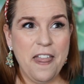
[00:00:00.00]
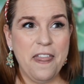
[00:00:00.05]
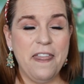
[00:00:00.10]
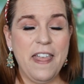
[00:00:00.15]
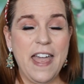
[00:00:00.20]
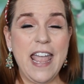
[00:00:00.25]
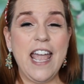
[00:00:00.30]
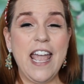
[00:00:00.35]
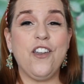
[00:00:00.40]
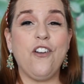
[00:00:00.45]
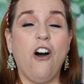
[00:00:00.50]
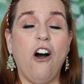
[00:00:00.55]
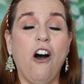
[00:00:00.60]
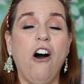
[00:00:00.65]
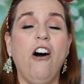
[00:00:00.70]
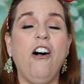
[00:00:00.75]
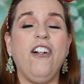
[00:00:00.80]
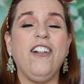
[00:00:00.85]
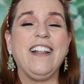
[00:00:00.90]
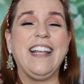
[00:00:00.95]
They had
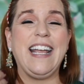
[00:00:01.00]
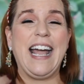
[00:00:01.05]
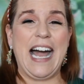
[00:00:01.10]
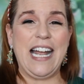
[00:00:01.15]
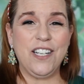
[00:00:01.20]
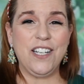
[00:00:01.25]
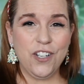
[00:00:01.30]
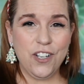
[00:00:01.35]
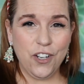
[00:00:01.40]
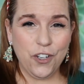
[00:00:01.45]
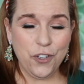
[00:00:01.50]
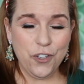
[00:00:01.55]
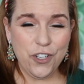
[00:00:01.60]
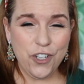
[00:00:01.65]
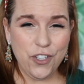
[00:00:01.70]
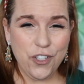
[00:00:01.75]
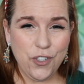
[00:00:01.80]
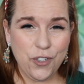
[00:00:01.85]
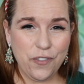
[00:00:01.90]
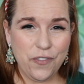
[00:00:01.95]
all
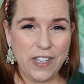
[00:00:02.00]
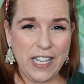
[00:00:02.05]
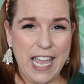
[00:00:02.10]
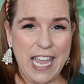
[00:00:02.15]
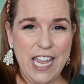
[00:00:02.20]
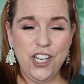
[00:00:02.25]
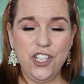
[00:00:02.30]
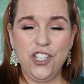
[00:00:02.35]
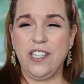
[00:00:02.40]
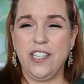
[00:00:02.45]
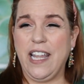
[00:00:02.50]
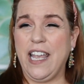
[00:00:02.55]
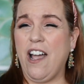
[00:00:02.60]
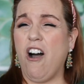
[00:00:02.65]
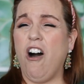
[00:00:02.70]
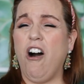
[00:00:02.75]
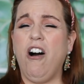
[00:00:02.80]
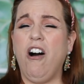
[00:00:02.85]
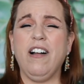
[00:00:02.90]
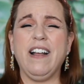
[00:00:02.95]
earned a certification. They
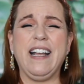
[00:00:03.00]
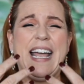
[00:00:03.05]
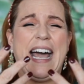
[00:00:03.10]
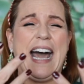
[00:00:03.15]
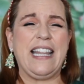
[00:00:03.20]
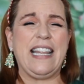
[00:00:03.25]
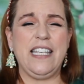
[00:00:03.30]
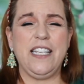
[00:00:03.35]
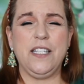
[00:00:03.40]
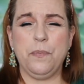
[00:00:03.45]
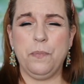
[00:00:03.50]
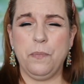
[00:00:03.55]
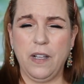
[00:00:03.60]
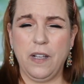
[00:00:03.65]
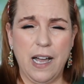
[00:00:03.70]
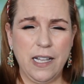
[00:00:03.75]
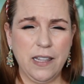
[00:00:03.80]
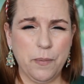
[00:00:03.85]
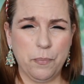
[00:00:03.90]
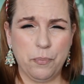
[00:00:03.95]
all got
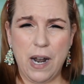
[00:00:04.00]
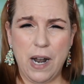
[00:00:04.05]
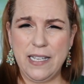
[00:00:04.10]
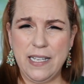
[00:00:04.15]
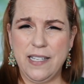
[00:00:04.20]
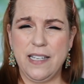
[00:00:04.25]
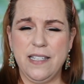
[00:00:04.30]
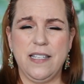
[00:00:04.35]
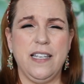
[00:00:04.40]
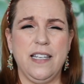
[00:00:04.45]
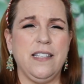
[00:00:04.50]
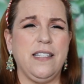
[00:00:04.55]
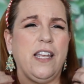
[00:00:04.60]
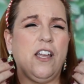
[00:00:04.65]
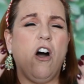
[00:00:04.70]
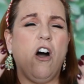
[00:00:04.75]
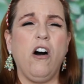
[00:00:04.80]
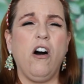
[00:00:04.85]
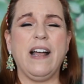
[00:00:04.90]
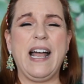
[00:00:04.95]
the processes.
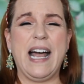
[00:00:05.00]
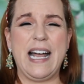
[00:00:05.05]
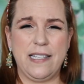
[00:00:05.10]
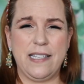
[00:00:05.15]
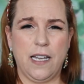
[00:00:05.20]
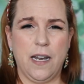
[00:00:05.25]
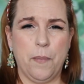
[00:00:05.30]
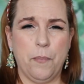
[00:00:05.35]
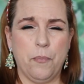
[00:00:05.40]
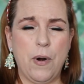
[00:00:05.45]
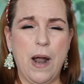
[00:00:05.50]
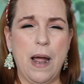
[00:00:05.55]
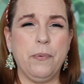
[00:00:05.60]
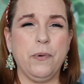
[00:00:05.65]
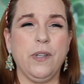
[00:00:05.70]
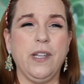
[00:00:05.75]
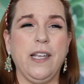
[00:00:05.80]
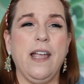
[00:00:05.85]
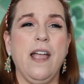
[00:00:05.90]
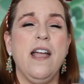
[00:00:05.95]
They all got set up
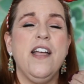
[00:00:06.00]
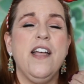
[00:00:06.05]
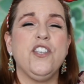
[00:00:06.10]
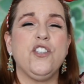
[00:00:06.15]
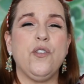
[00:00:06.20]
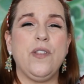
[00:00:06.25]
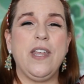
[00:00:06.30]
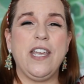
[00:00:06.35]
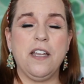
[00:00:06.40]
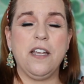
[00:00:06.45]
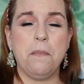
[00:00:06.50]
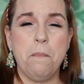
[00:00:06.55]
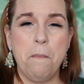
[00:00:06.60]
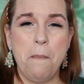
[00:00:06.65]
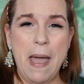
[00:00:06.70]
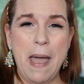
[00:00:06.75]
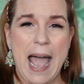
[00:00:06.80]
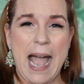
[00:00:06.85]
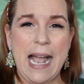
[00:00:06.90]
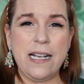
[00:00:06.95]
properly so they could
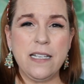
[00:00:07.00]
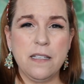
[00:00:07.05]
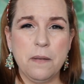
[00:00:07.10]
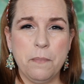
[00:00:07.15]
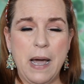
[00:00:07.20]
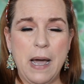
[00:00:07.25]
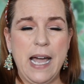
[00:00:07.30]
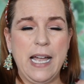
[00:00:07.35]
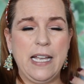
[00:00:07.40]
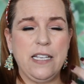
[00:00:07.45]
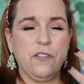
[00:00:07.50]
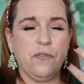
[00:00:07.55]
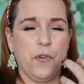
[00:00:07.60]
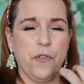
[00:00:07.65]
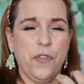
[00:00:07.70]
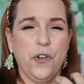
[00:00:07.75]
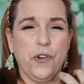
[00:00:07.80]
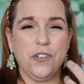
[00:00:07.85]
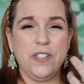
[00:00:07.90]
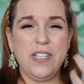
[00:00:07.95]
maximize for
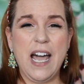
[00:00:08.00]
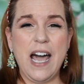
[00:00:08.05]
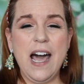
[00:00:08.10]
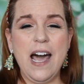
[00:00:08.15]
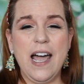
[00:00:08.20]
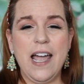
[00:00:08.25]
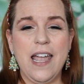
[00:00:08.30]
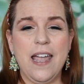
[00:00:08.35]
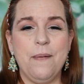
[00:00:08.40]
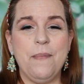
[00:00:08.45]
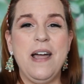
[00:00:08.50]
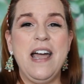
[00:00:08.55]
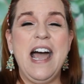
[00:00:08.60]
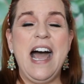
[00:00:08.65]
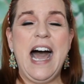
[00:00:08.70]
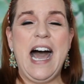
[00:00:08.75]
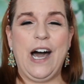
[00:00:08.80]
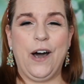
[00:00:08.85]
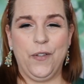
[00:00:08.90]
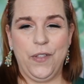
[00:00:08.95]
their time
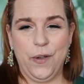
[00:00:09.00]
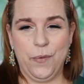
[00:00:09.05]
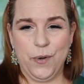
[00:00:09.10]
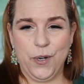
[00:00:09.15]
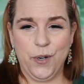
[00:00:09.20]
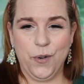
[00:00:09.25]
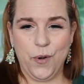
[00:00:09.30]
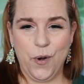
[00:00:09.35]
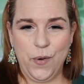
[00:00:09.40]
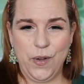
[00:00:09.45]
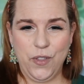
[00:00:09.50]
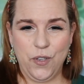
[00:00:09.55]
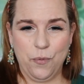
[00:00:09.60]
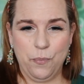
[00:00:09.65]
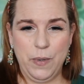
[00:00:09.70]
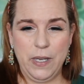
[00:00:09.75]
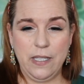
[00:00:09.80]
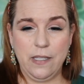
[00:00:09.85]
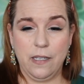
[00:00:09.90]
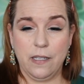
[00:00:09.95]
how they were growing their
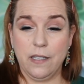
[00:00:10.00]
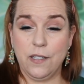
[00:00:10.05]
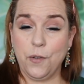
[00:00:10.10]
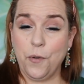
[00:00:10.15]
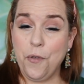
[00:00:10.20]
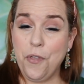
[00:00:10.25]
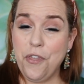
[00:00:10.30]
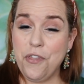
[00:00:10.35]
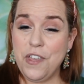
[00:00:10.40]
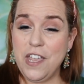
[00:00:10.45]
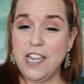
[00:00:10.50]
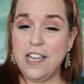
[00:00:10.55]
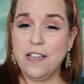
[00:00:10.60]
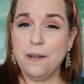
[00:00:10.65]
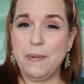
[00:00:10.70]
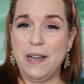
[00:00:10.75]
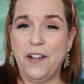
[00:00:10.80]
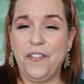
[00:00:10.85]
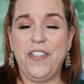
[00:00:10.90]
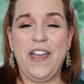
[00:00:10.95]
business. So think
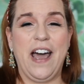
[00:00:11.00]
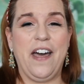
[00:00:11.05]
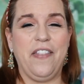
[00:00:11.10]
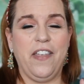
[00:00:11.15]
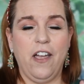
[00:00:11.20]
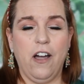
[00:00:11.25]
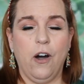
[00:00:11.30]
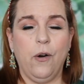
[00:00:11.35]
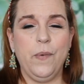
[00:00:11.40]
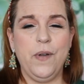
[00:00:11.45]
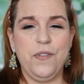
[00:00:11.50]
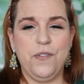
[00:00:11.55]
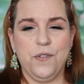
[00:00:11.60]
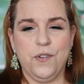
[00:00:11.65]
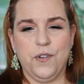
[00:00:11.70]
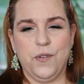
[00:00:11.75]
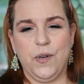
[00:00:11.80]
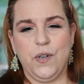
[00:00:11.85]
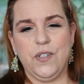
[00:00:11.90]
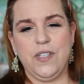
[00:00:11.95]
about that. They all went through
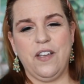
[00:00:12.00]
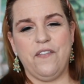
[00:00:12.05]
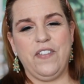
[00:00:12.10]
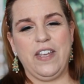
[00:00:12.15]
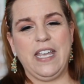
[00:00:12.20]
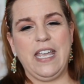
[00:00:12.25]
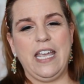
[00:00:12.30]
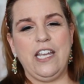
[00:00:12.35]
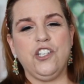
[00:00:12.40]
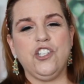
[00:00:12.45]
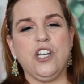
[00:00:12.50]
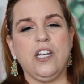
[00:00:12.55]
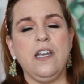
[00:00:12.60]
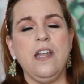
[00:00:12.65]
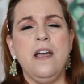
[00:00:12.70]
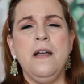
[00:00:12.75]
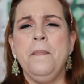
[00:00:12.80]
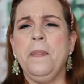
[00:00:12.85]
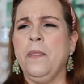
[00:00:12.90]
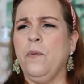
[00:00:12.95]
Careers on Vacation.
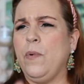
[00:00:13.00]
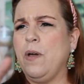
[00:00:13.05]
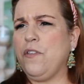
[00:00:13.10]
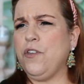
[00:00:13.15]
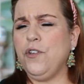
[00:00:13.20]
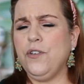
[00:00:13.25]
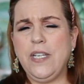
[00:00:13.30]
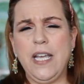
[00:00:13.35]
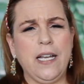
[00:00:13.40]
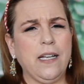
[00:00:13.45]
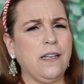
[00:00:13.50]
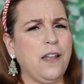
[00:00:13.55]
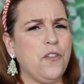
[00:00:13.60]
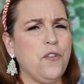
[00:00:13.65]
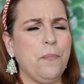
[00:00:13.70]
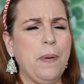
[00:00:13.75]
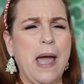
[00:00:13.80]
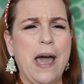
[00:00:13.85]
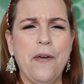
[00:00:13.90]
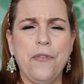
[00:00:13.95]
Whether you take
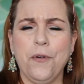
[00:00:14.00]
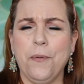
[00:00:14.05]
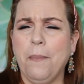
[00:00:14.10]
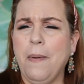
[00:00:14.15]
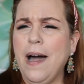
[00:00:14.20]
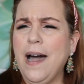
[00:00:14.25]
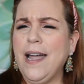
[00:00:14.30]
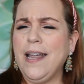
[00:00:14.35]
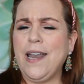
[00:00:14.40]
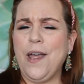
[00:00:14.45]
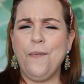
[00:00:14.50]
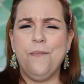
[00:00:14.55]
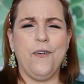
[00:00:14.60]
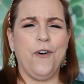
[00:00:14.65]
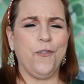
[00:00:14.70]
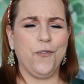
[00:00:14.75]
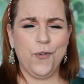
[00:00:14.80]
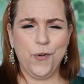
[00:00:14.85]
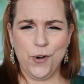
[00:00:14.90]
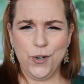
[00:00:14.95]
another path or mine, I
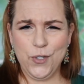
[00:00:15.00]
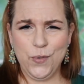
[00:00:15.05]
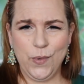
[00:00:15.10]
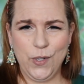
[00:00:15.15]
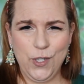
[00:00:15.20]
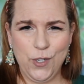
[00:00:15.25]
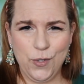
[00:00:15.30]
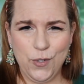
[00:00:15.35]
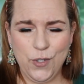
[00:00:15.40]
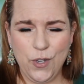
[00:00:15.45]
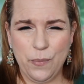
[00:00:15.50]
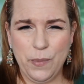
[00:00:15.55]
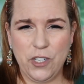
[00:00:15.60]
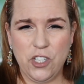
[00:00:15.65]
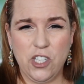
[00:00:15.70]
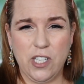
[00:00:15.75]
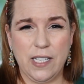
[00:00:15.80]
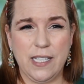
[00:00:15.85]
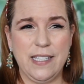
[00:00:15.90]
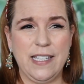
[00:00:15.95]
of course wish you so much
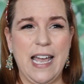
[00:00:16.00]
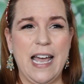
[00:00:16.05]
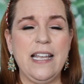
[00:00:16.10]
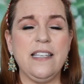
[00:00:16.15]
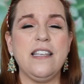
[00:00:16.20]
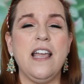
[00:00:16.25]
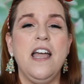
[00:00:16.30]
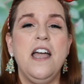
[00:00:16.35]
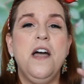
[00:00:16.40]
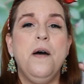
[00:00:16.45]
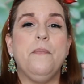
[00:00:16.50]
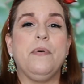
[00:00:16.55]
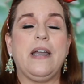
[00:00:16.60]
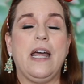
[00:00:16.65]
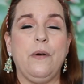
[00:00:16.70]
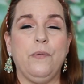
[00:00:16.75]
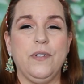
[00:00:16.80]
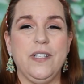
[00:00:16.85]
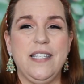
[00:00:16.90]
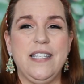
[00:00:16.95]
success, but
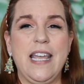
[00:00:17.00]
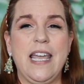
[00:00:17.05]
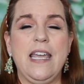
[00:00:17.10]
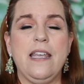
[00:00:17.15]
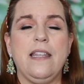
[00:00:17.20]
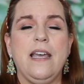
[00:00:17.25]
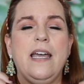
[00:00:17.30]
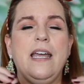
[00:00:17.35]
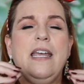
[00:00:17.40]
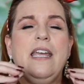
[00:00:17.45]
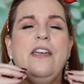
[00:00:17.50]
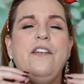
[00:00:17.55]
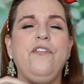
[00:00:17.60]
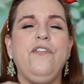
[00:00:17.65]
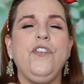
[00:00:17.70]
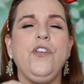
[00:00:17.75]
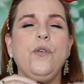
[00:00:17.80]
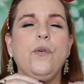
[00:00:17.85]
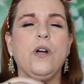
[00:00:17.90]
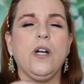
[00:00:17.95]
I will say that
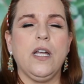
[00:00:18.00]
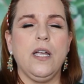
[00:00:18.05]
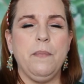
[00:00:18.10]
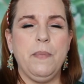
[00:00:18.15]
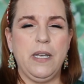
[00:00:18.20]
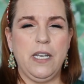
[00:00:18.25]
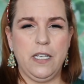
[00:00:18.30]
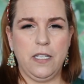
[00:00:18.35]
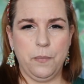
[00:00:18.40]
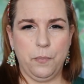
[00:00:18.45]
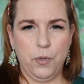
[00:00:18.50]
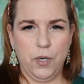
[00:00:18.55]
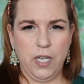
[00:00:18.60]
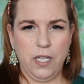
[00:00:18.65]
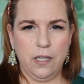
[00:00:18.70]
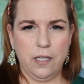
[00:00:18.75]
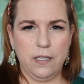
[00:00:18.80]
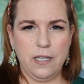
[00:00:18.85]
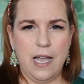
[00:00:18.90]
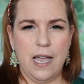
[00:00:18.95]
if you are committed to
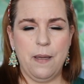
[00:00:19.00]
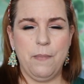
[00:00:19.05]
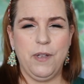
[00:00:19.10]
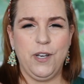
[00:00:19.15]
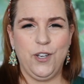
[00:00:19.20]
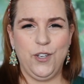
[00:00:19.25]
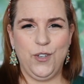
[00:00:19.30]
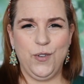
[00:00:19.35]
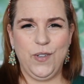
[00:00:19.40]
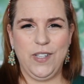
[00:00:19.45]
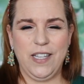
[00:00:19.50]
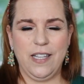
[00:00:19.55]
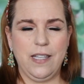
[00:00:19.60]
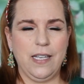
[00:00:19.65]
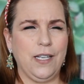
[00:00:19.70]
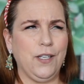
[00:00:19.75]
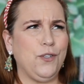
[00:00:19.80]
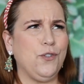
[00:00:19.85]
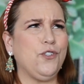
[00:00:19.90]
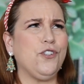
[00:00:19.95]
putting the time in and doing the
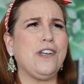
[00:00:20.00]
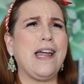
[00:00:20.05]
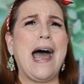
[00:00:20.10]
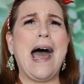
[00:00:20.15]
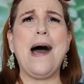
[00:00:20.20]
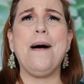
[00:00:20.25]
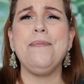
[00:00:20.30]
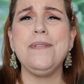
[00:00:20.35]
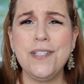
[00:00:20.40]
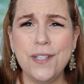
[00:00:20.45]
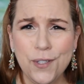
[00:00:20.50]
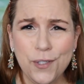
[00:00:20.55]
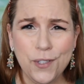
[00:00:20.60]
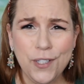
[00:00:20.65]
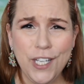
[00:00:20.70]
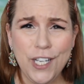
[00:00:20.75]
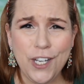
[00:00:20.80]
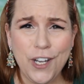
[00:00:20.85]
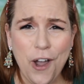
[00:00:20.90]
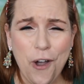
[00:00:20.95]
things, you should
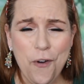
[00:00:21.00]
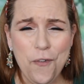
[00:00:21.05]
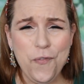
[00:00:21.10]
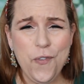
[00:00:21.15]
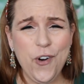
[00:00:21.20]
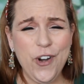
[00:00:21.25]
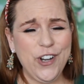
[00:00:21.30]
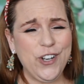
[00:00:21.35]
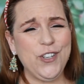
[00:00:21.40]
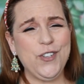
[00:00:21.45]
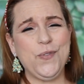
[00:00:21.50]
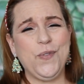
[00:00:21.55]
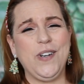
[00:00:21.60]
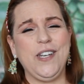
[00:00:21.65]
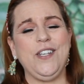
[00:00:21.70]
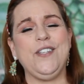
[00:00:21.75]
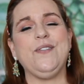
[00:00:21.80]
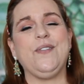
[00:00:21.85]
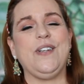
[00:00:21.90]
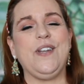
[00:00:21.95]
absolutely go for it in
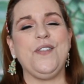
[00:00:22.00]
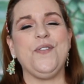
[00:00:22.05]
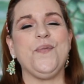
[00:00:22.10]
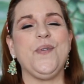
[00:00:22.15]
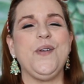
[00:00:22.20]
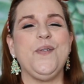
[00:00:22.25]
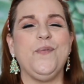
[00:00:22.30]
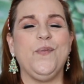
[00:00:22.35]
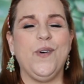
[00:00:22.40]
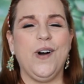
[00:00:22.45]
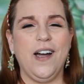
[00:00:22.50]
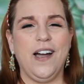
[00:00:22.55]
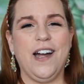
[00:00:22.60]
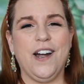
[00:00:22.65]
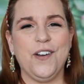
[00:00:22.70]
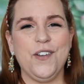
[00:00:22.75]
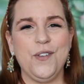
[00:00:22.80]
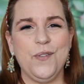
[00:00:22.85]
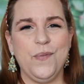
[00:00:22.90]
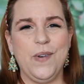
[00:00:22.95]
2023. What
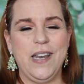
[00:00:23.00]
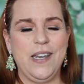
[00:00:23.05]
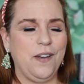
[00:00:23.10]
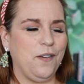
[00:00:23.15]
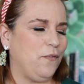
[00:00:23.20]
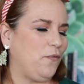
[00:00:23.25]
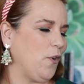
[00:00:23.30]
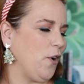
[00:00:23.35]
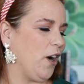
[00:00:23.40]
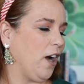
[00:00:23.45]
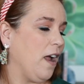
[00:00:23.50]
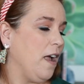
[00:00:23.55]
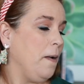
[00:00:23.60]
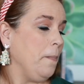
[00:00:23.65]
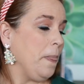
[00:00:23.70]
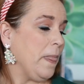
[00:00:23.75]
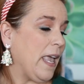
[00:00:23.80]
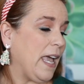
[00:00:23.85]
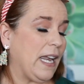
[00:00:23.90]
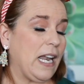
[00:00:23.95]
are you waiting for?
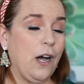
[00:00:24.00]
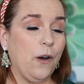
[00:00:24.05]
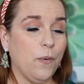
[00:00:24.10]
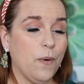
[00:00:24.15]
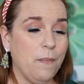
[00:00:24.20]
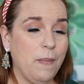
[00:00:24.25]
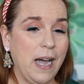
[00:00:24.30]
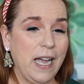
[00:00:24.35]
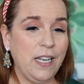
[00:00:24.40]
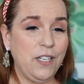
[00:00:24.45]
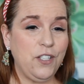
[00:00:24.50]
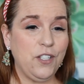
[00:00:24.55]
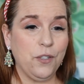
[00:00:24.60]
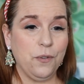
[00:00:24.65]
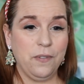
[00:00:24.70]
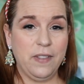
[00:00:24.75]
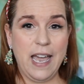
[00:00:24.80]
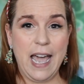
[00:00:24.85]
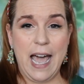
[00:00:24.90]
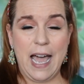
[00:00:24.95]
And I'll remind
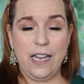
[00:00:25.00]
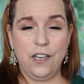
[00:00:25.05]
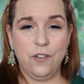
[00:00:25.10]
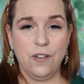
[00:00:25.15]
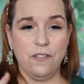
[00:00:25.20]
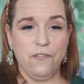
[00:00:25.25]
you that you